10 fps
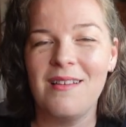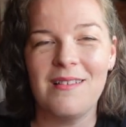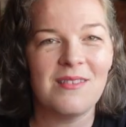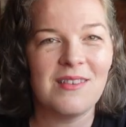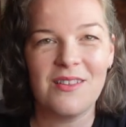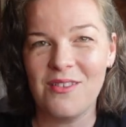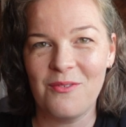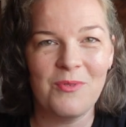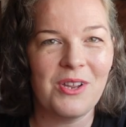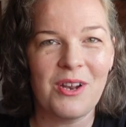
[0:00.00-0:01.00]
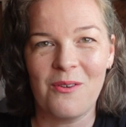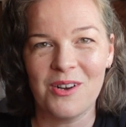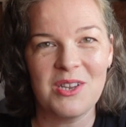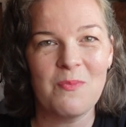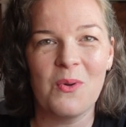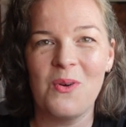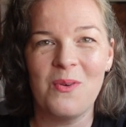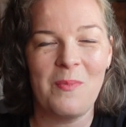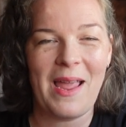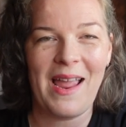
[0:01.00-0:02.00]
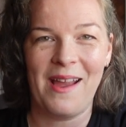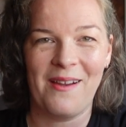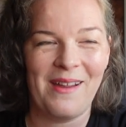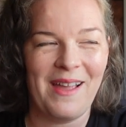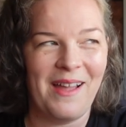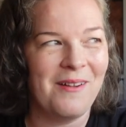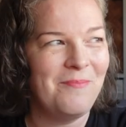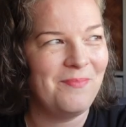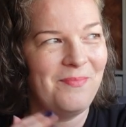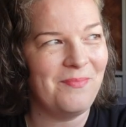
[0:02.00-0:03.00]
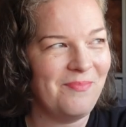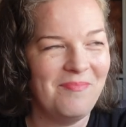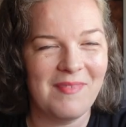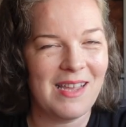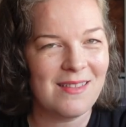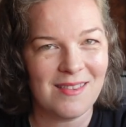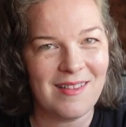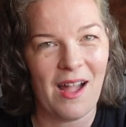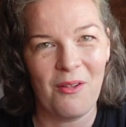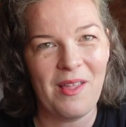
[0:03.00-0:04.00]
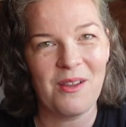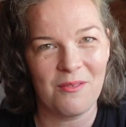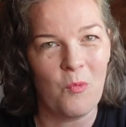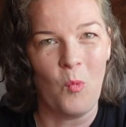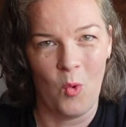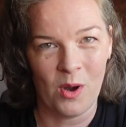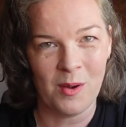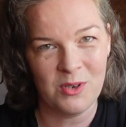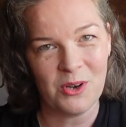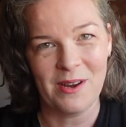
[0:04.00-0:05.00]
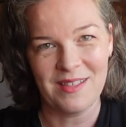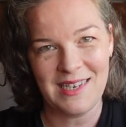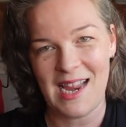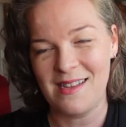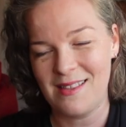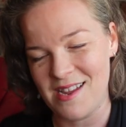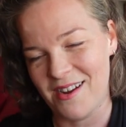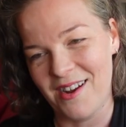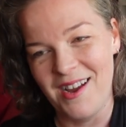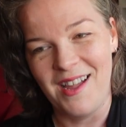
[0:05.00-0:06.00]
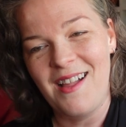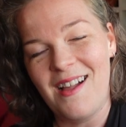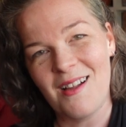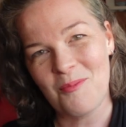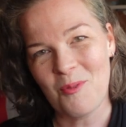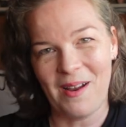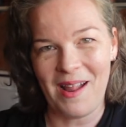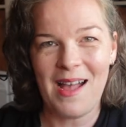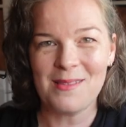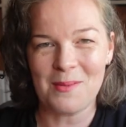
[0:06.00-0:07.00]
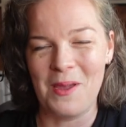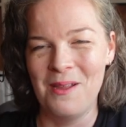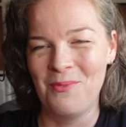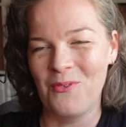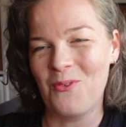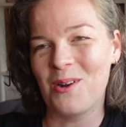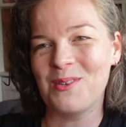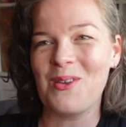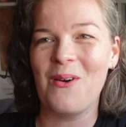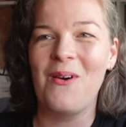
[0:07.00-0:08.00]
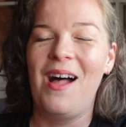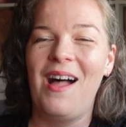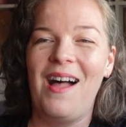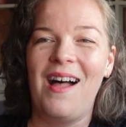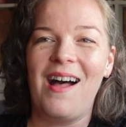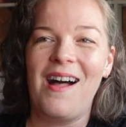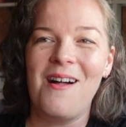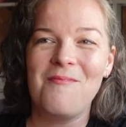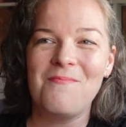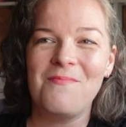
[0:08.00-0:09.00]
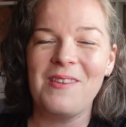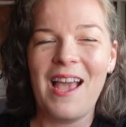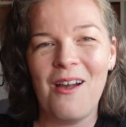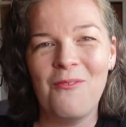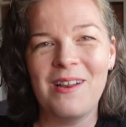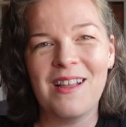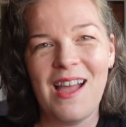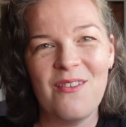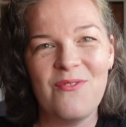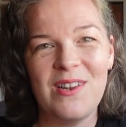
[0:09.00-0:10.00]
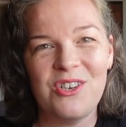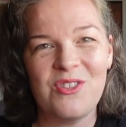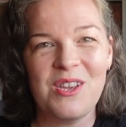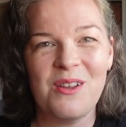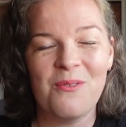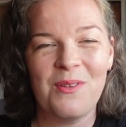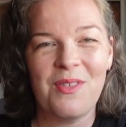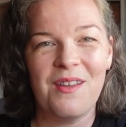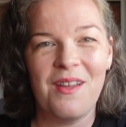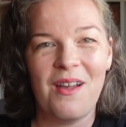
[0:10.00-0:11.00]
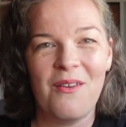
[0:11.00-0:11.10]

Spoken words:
still, you know, our typical Bay Area. It's now like warm during the days here where it hasn't been before. So yeah, I want to kind of finish the year with a